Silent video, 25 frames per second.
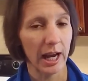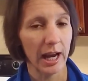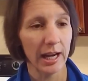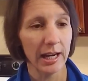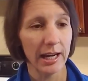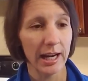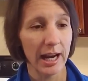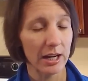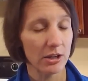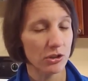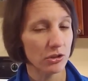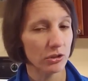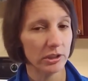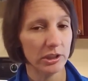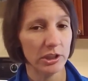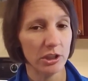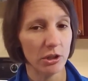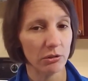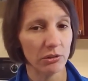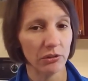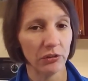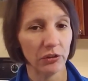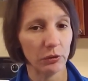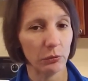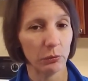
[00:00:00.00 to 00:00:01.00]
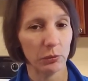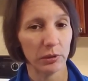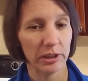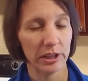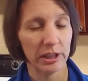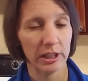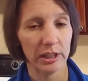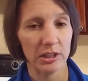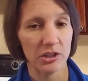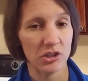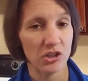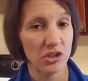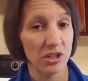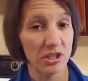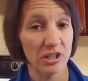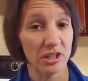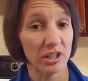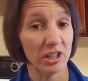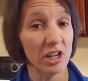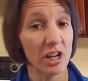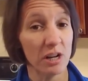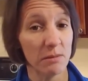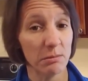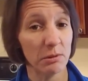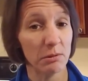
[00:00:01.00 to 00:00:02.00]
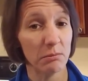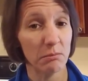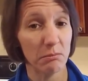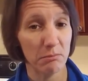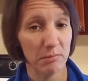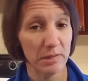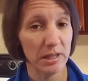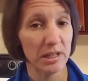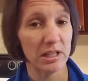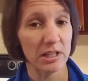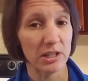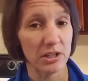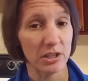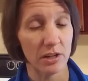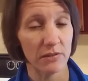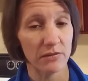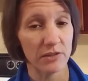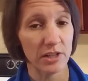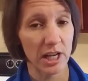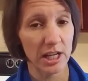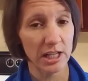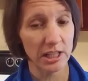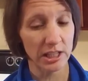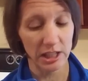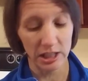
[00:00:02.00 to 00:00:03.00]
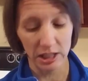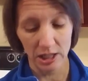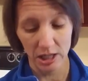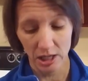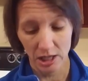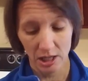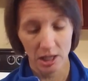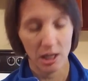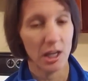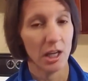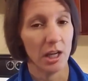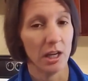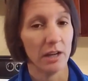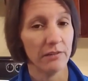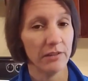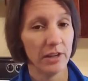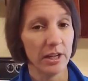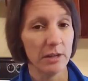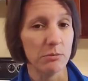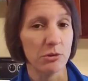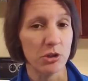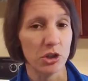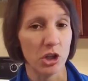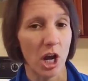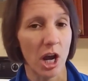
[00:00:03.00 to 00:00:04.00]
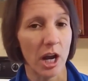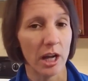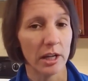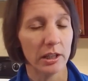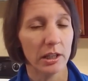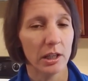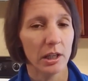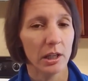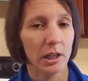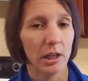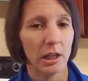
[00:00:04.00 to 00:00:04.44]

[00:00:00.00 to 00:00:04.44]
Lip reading: I actually notice it within just a couple minutes of taking a vape shot.